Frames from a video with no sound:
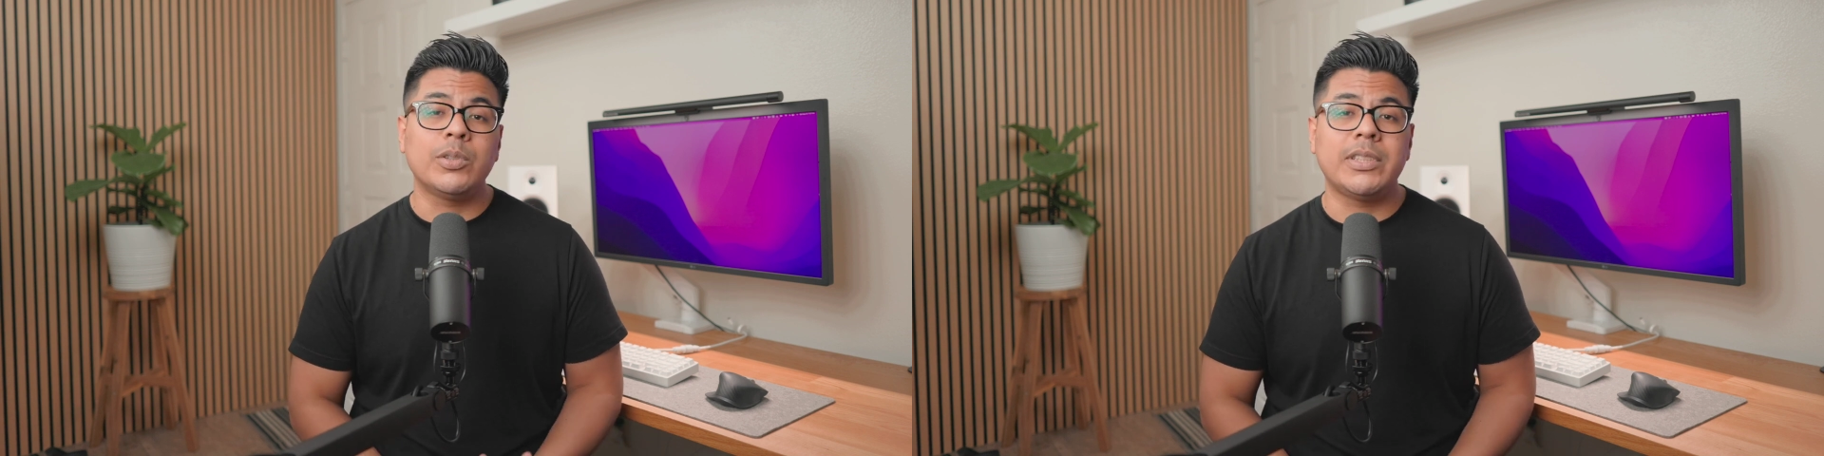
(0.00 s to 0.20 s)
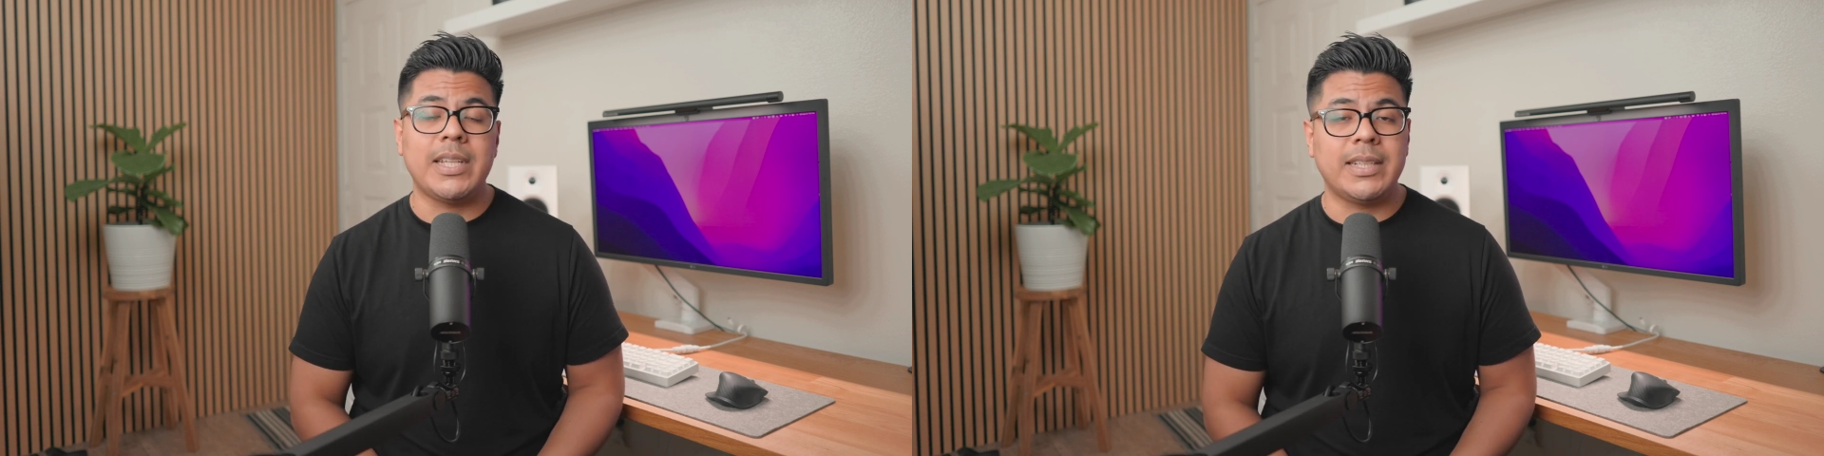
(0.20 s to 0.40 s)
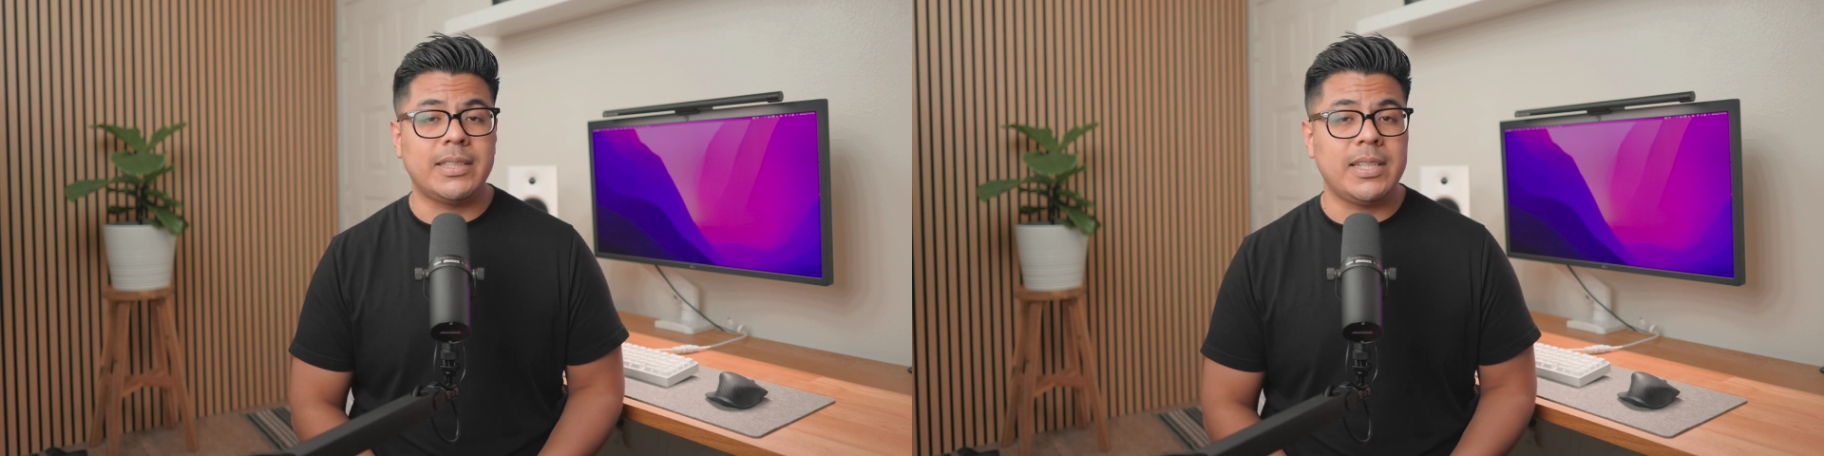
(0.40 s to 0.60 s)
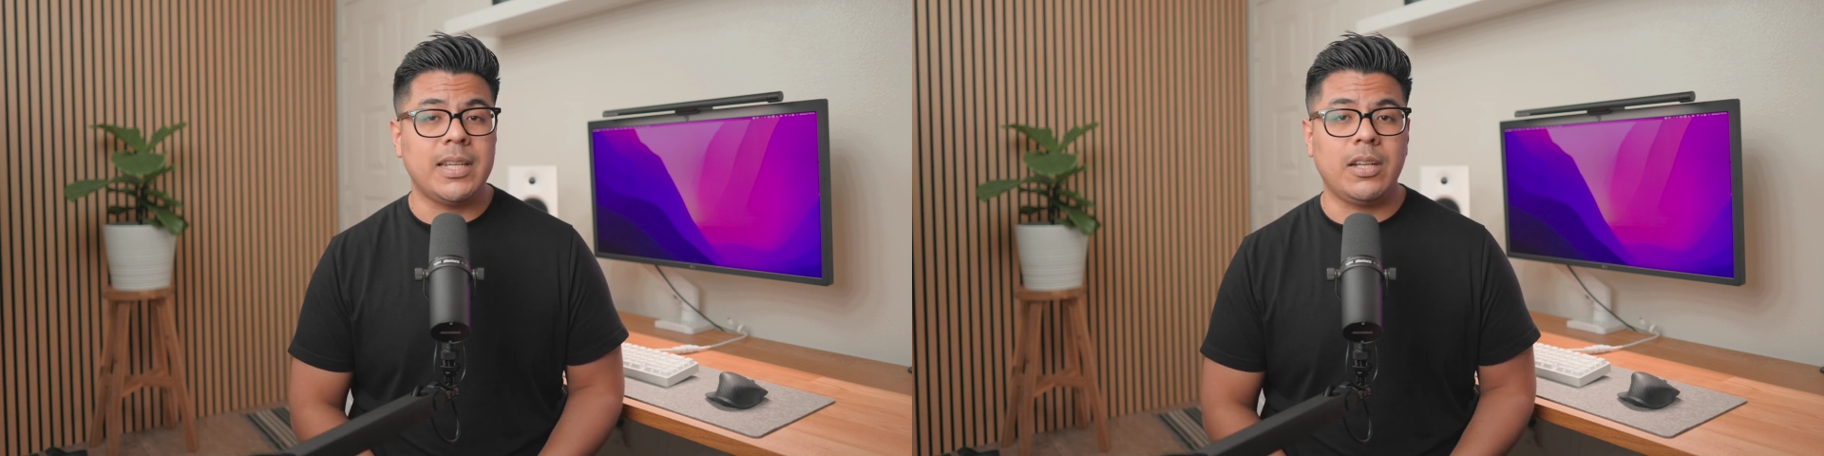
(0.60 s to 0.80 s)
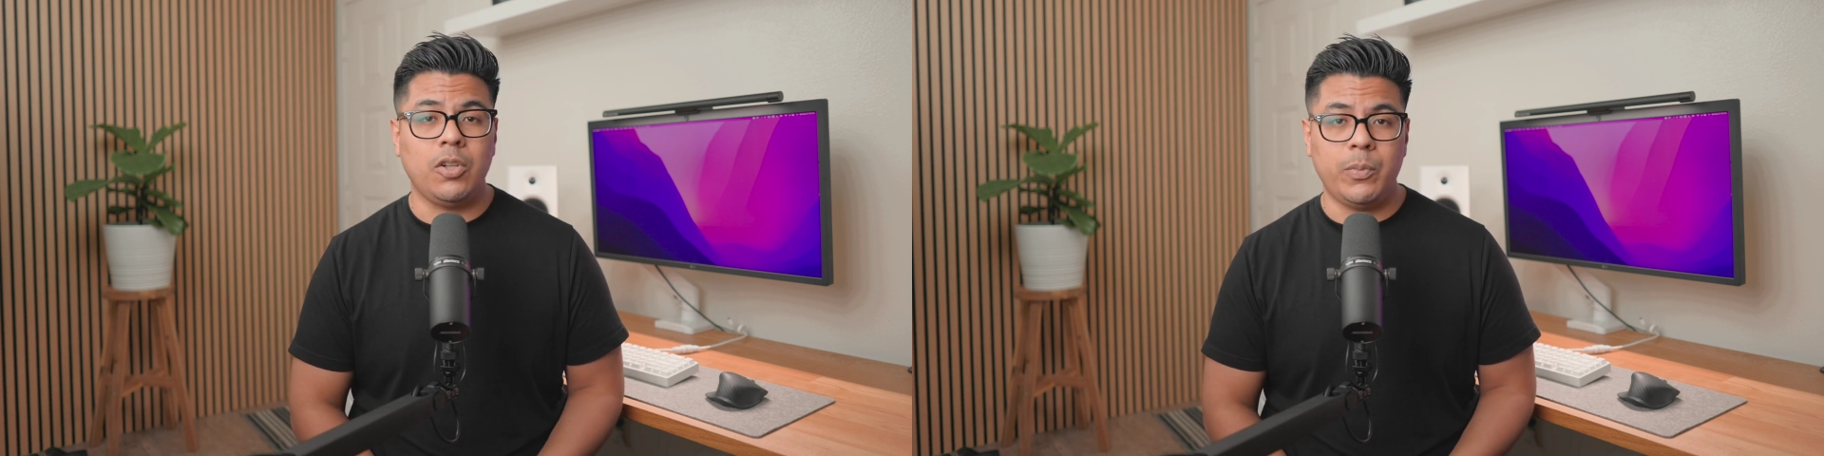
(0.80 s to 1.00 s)

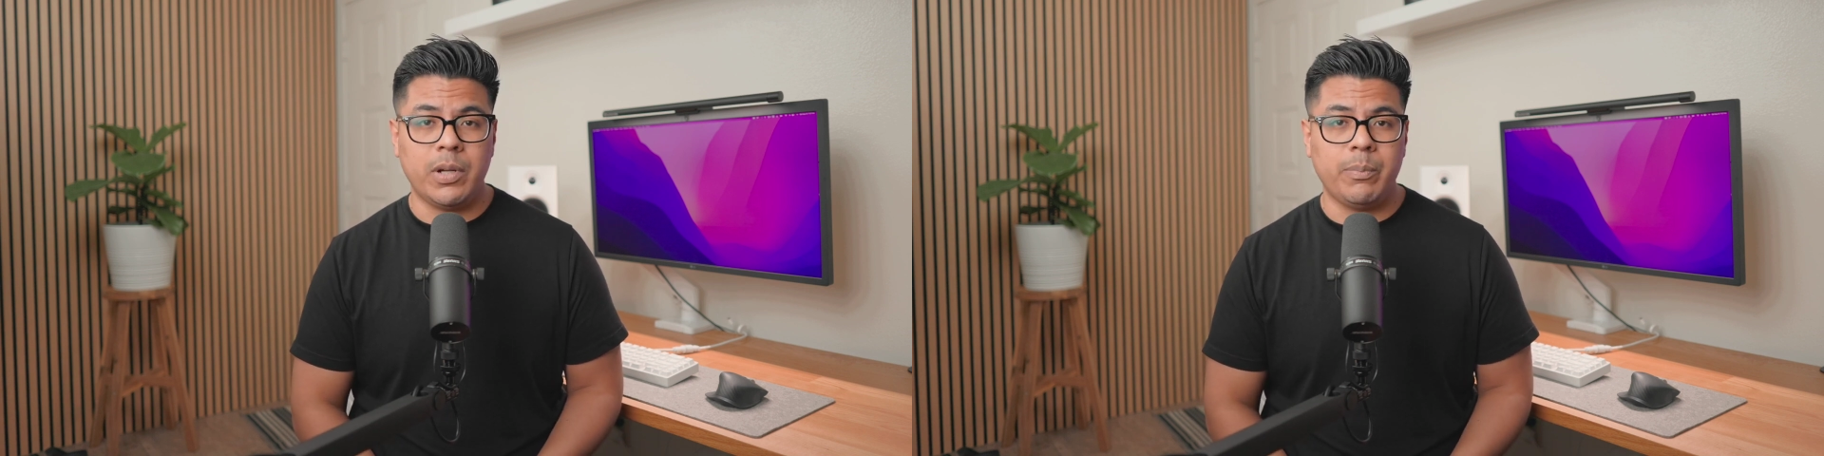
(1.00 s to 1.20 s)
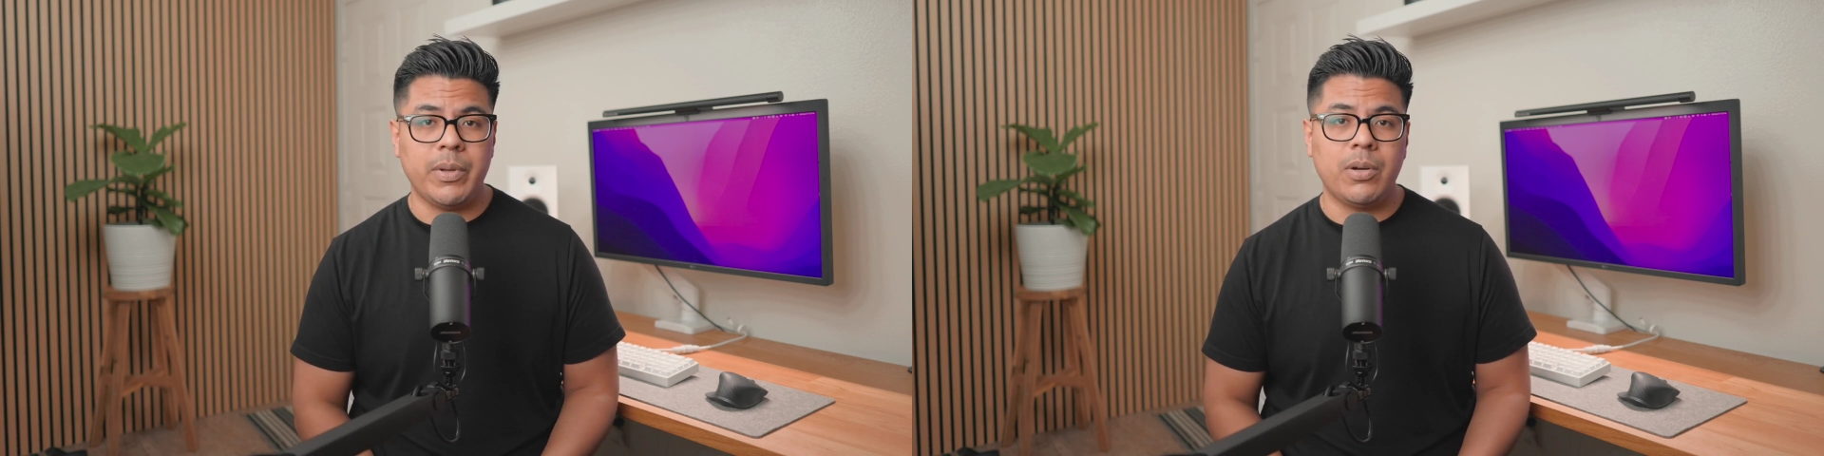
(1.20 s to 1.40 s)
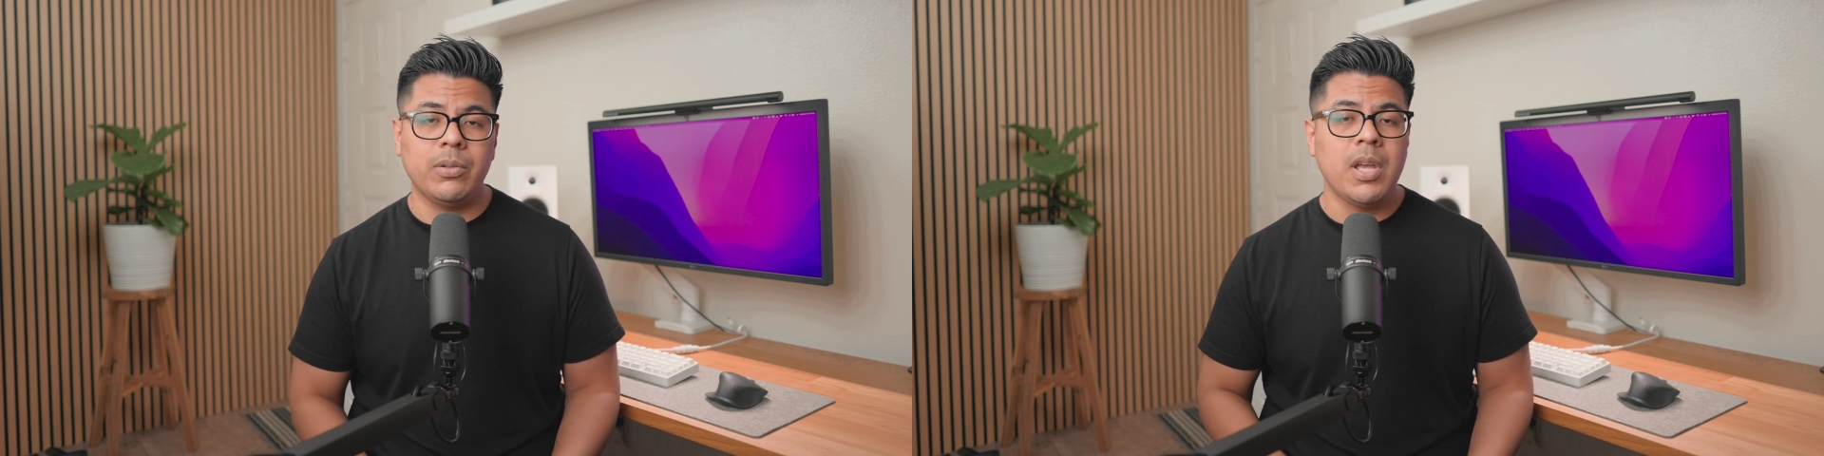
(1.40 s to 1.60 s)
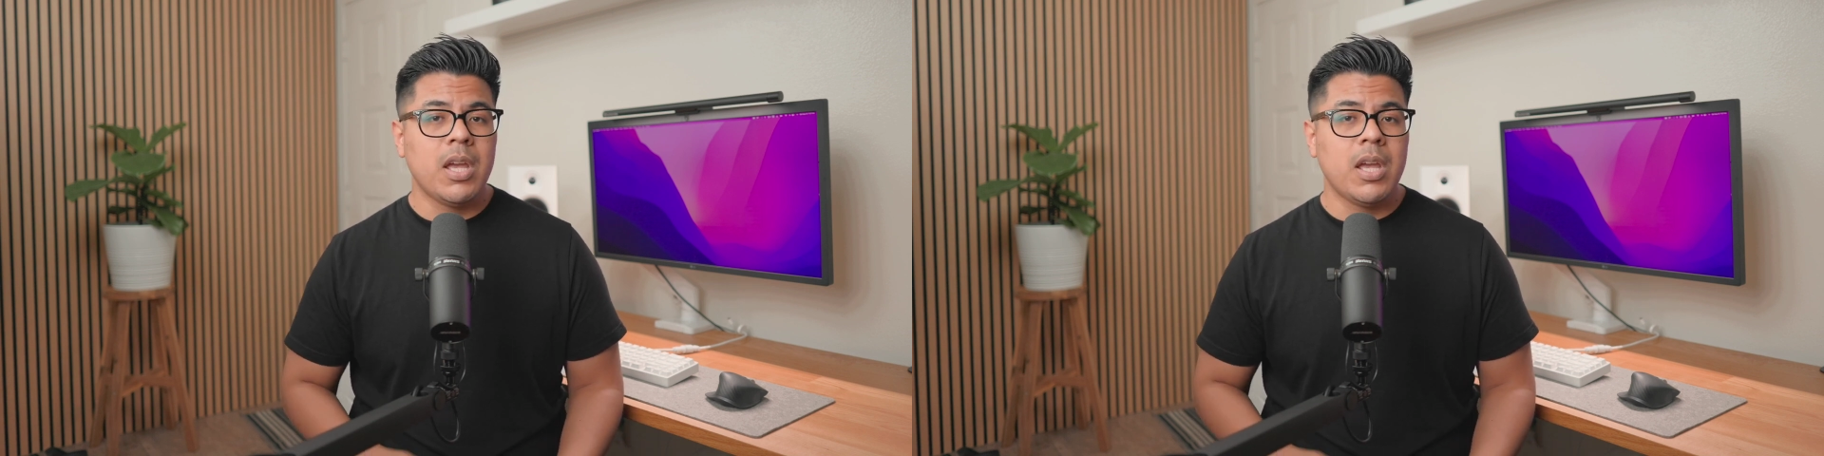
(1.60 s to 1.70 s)
CNC aluminum build,